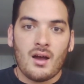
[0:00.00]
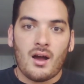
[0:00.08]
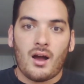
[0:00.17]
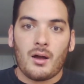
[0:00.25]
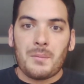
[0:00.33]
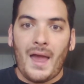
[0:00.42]

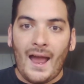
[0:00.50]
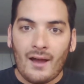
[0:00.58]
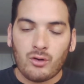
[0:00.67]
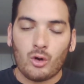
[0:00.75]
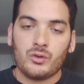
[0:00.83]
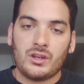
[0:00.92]

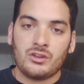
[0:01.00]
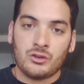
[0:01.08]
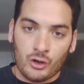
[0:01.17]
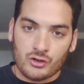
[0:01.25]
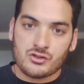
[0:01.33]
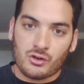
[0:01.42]
Have only
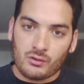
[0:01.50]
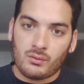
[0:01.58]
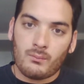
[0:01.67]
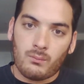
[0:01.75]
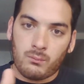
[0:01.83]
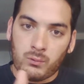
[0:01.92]
nurtured
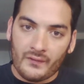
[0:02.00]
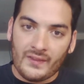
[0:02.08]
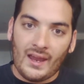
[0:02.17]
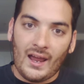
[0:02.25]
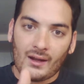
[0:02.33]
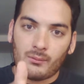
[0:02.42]
what
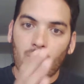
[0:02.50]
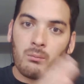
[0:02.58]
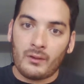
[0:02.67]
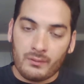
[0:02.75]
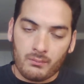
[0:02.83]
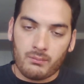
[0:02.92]
they
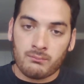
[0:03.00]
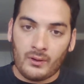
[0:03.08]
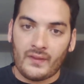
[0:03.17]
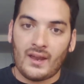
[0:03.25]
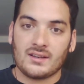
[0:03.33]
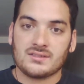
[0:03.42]

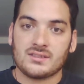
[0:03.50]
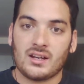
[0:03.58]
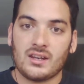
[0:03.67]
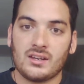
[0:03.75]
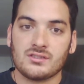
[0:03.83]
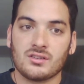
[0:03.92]
had
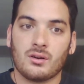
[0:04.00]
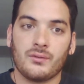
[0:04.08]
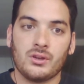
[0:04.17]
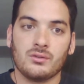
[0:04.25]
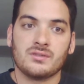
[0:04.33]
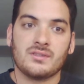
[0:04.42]
studied. So
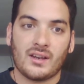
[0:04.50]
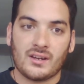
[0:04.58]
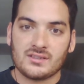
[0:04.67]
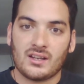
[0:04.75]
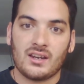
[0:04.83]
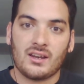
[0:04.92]
if you like
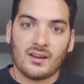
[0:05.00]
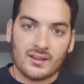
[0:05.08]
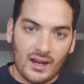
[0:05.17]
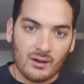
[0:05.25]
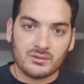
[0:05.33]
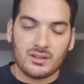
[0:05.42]
studied
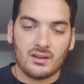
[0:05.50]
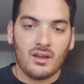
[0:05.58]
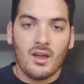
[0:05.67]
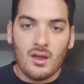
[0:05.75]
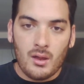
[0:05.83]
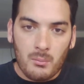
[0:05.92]
accounting,
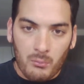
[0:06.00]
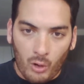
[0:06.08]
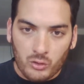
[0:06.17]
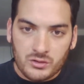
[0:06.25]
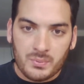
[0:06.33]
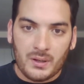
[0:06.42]

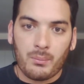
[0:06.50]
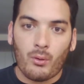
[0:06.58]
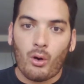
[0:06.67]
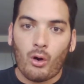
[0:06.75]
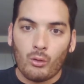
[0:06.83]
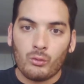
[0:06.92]
most
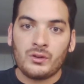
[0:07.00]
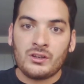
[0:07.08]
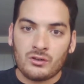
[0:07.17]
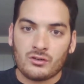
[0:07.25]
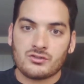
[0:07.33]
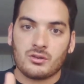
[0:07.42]
people only
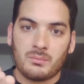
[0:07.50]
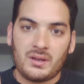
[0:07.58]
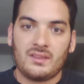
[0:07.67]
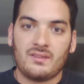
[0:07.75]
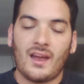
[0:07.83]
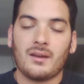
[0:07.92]
nurture
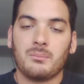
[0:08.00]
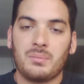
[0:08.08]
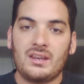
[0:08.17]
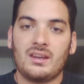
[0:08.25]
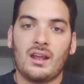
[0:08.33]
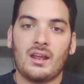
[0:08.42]
being
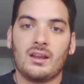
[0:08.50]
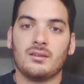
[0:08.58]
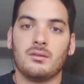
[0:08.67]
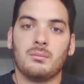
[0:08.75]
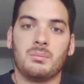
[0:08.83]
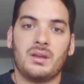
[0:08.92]

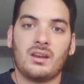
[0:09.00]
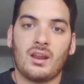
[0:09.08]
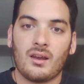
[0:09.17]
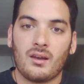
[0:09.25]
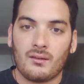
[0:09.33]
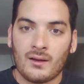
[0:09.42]
an
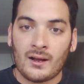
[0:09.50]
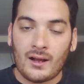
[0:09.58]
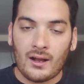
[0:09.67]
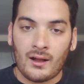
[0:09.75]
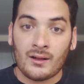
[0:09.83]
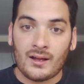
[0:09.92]

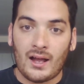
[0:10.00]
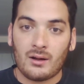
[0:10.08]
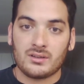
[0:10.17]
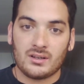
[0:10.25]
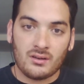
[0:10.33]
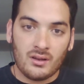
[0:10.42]

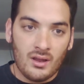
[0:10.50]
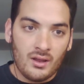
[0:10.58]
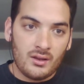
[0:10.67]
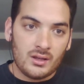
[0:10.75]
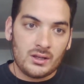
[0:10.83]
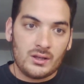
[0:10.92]
accountant.
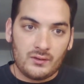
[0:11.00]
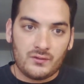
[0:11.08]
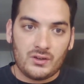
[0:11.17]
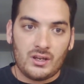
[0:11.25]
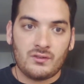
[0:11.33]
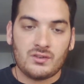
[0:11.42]

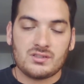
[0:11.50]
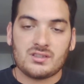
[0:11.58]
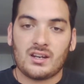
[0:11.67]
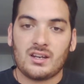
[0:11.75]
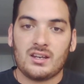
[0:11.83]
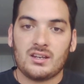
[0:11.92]
If you
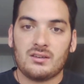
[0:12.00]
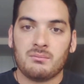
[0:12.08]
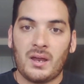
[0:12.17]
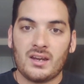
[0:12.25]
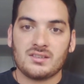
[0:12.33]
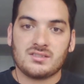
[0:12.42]
studied
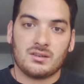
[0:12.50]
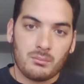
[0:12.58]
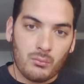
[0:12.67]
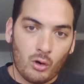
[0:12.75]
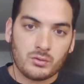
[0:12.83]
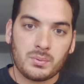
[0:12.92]
medicine,
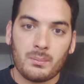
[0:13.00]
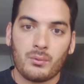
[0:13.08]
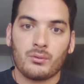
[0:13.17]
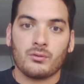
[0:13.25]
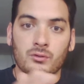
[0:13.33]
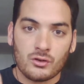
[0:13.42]
most
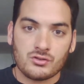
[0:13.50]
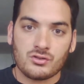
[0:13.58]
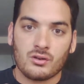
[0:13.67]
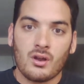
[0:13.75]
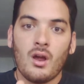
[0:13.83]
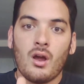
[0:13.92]
people
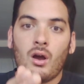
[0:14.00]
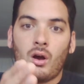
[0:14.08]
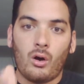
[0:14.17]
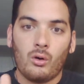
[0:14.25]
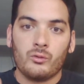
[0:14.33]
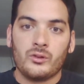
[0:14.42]
nurtured
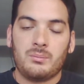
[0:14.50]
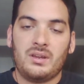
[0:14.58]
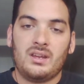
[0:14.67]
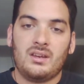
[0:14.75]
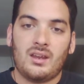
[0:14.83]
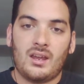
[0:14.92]
only
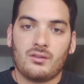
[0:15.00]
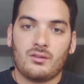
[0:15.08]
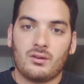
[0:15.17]
being a